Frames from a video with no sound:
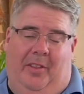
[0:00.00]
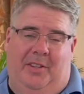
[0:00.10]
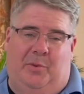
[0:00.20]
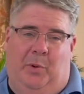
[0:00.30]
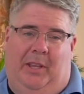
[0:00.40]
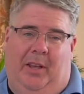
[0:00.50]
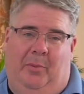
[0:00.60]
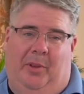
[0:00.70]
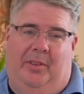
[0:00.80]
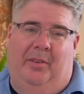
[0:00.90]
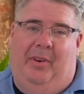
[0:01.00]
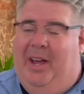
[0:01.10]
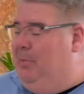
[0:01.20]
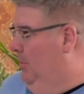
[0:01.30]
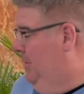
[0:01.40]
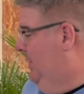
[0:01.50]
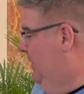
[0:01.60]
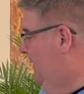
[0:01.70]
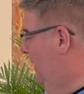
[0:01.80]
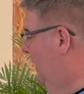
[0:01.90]
this weekend with Divine Mercy
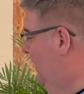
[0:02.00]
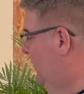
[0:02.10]
Sunday.